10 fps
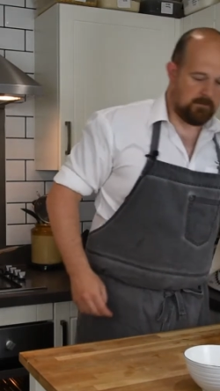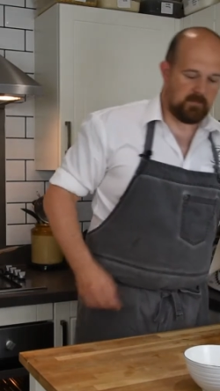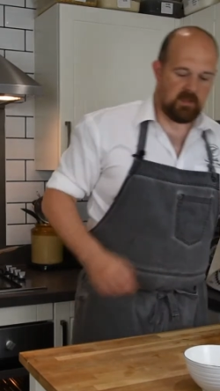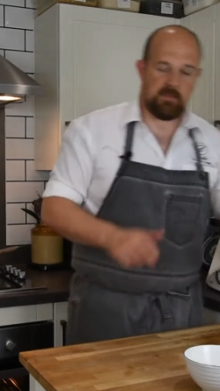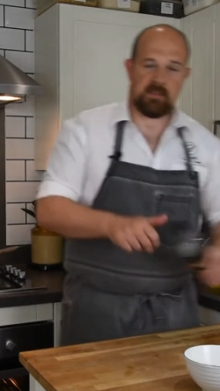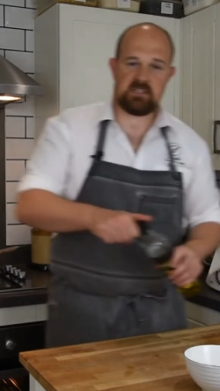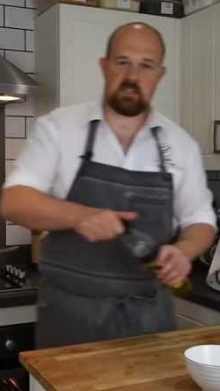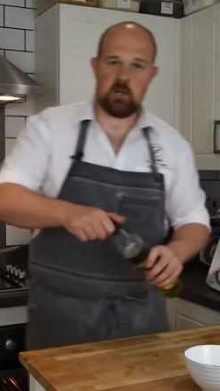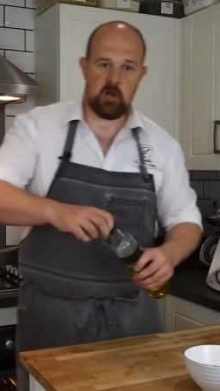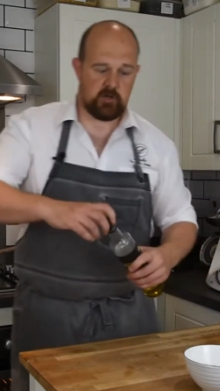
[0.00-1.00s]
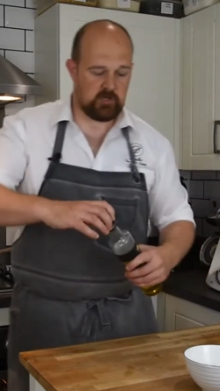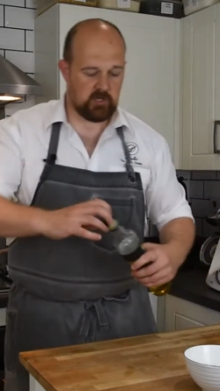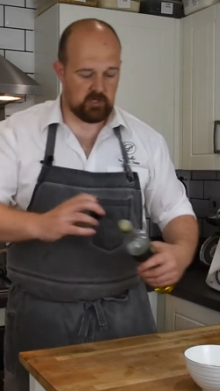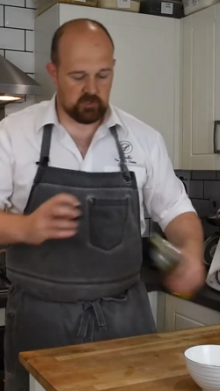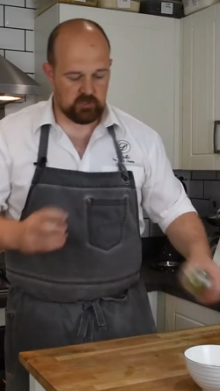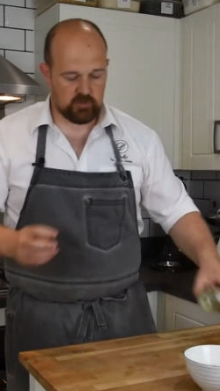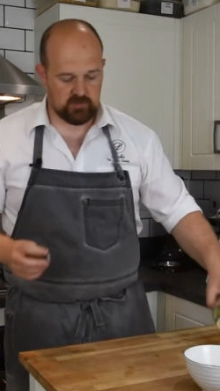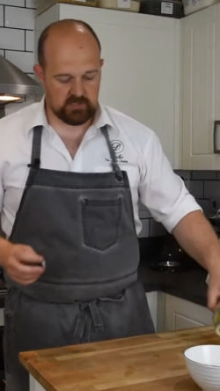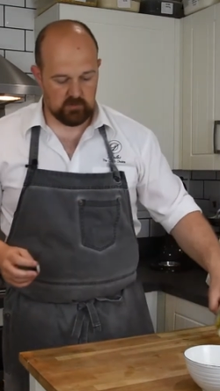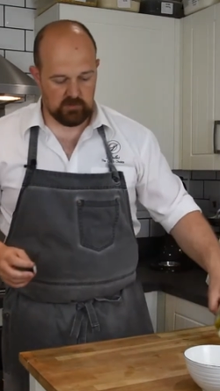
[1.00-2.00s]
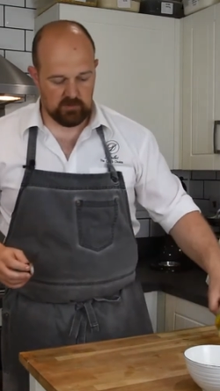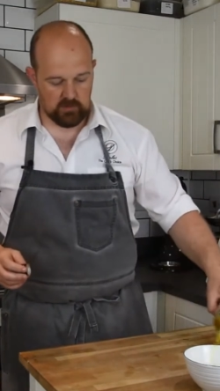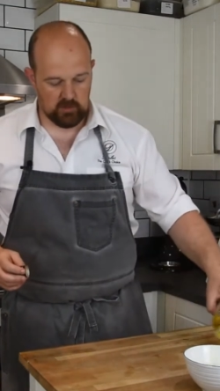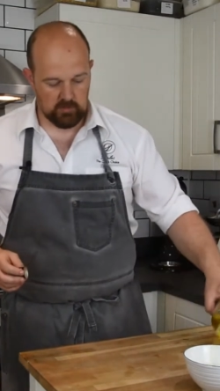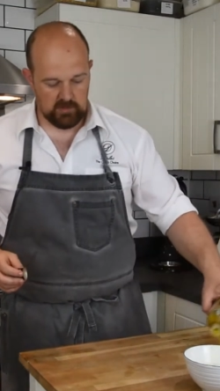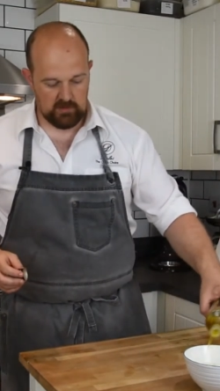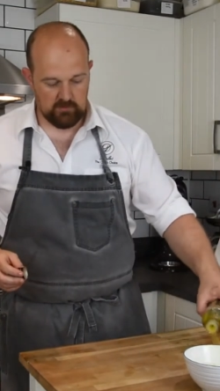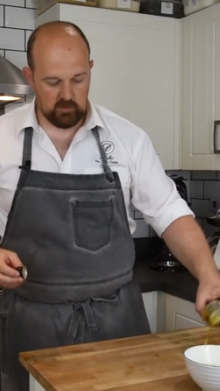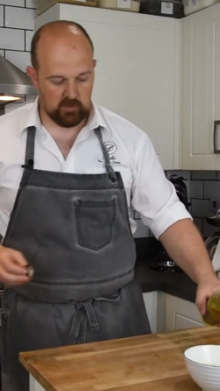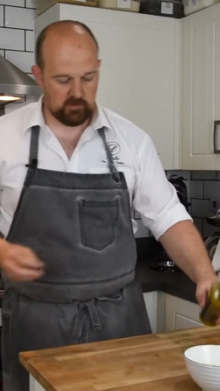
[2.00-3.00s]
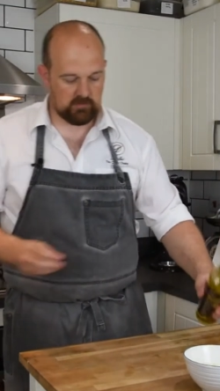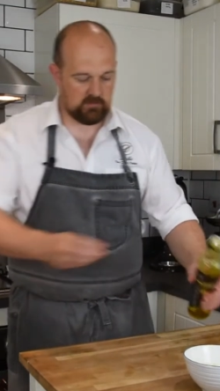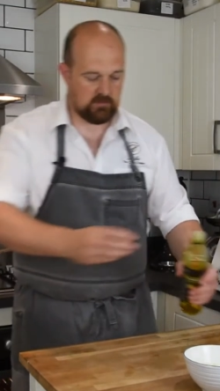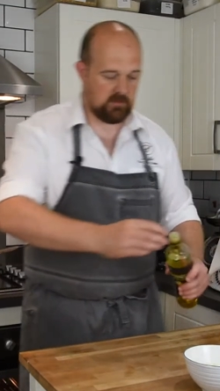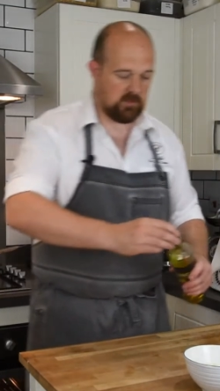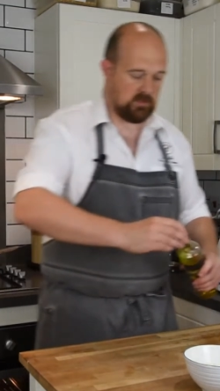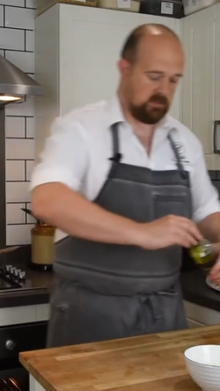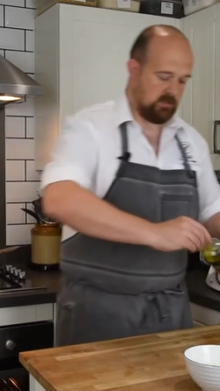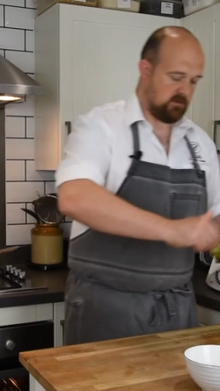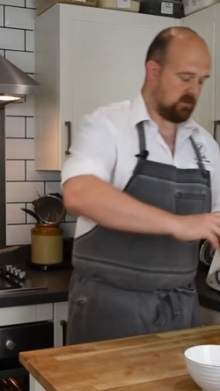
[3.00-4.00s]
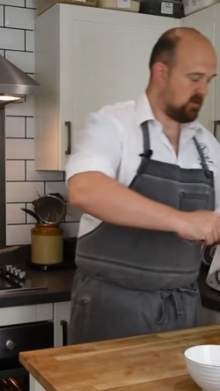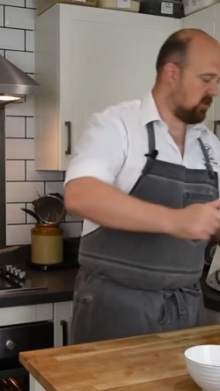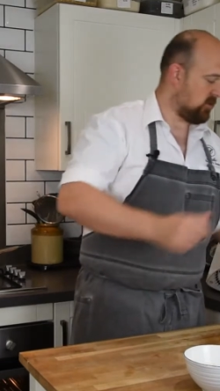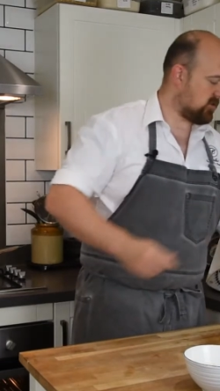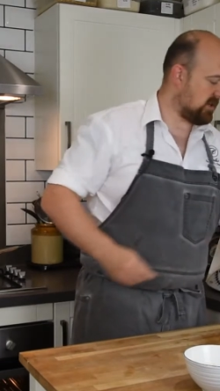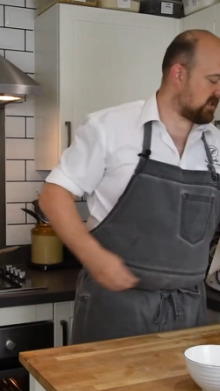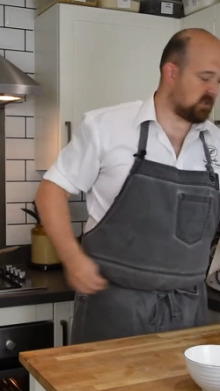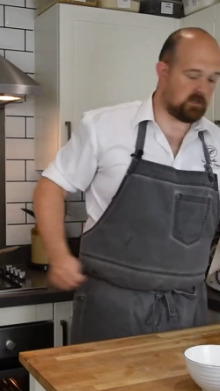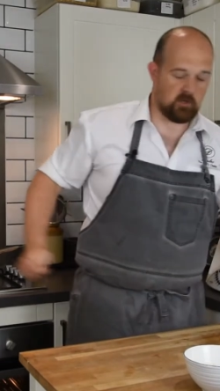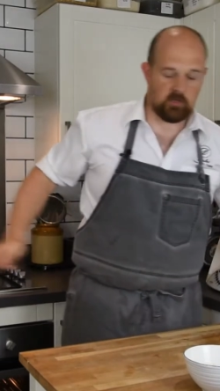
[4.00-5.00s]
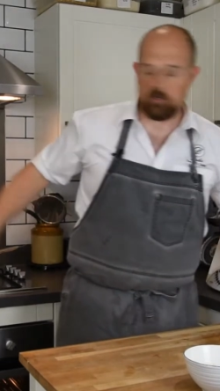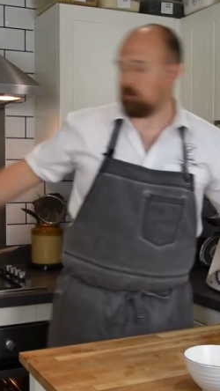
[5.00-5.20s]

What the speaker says: And then to garnish, you can just drizzle with a little bit of oil, just contrasts the colour.